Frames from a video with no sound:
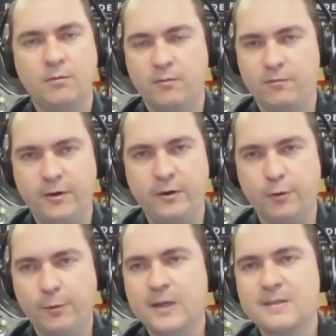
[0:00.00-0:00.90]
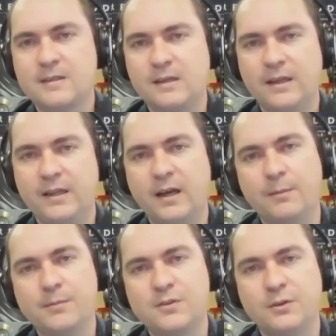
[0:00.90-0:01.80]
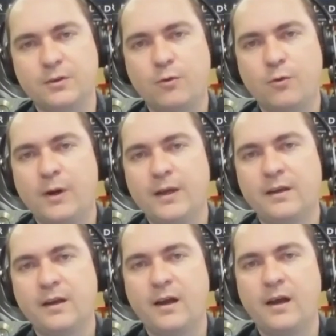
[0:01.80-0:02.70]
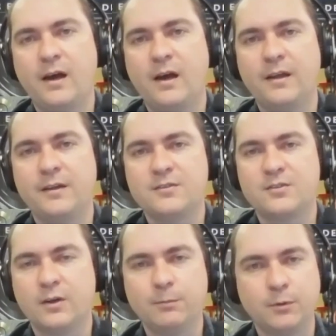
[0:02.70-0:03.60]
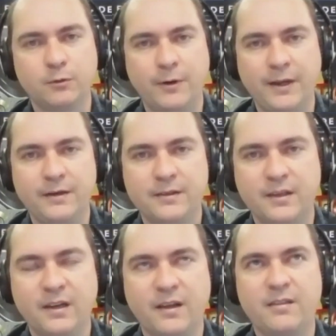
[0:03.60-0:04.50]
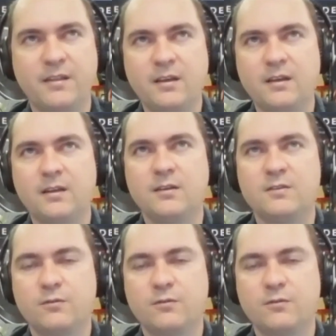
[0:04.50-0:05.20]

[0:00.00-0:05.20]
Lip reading: very robustly up to quite a high sample rate, and I think it is